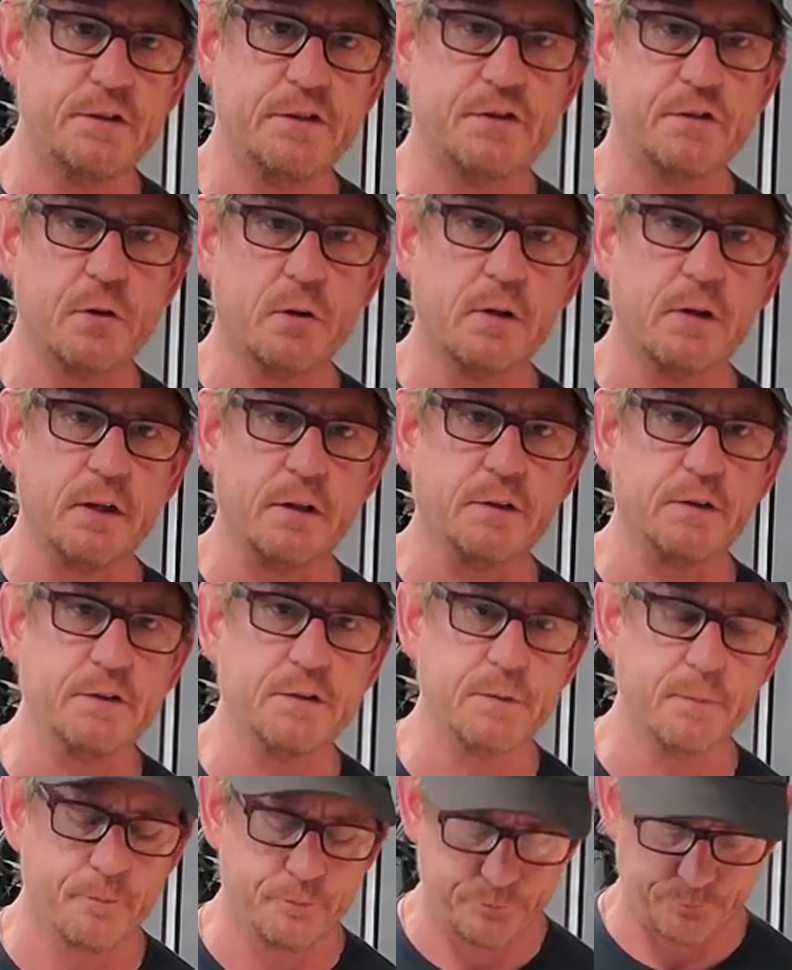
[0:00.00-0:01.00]

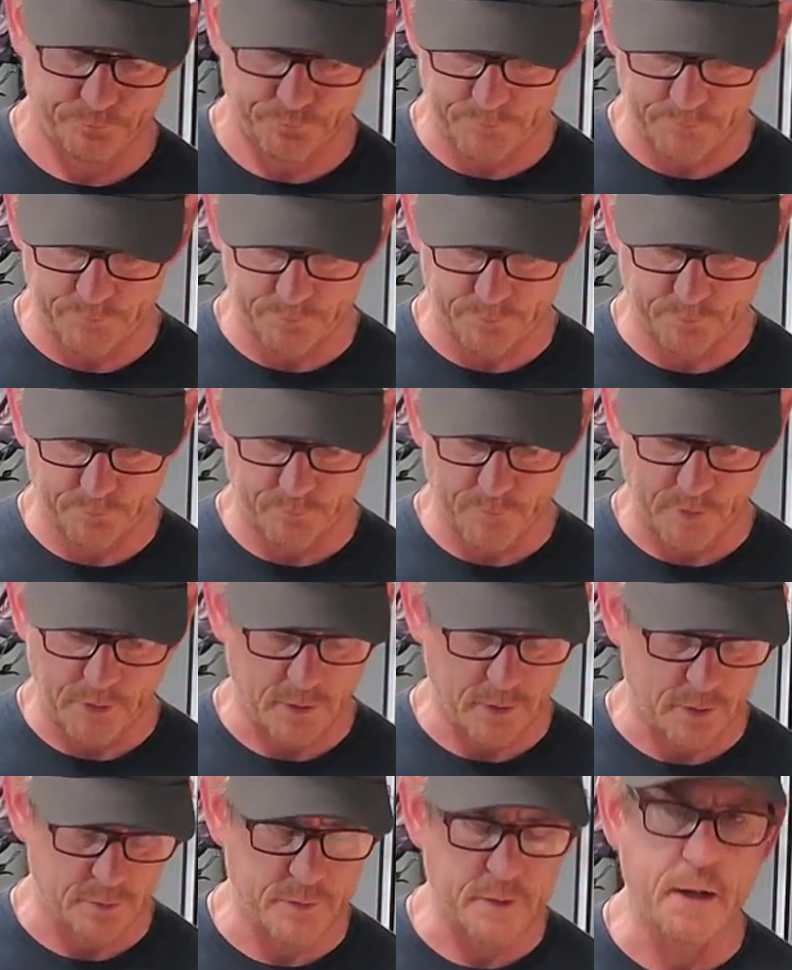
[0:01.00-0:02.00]
circuits
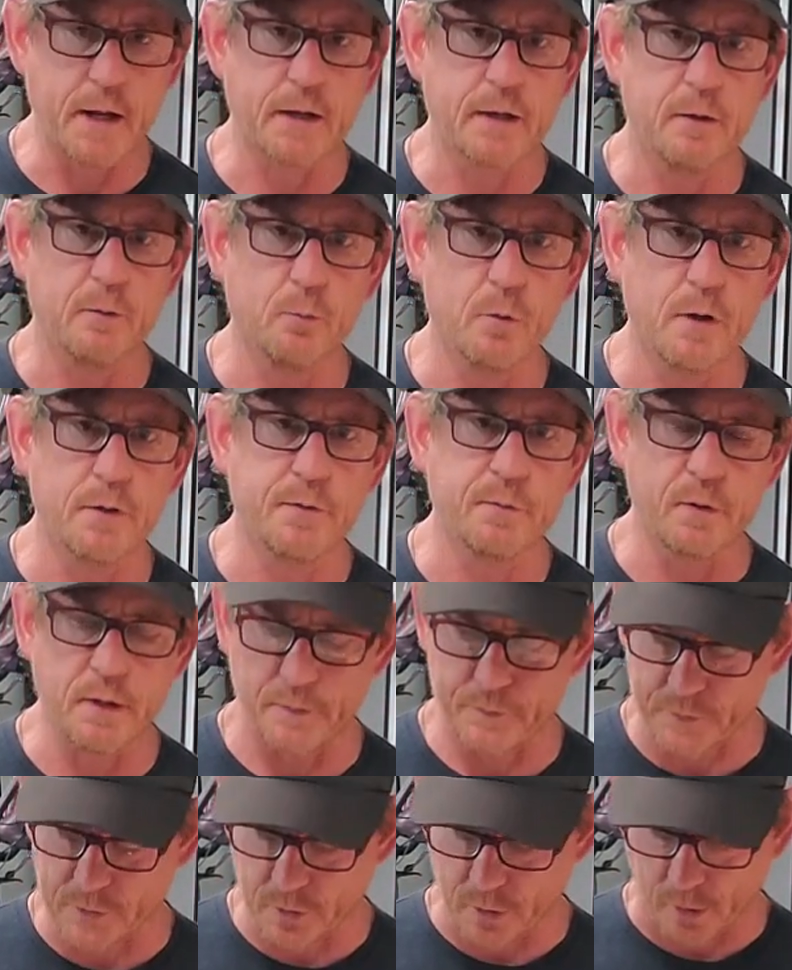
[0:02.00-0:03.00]
that I can run
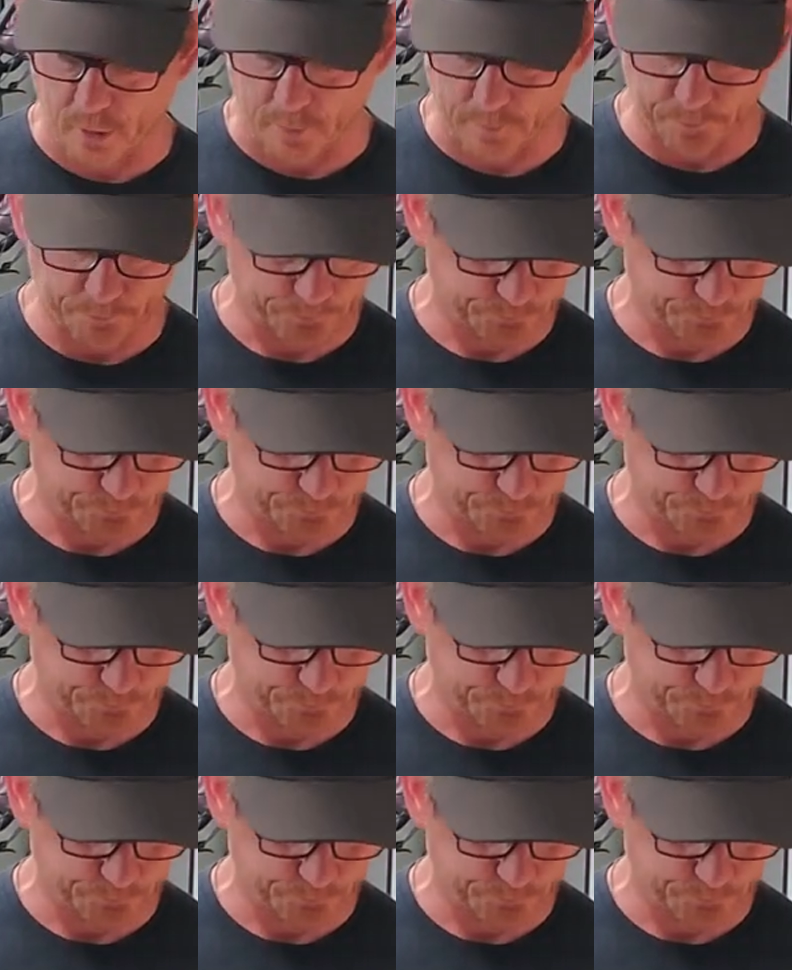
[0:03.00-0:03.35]
throughout the car.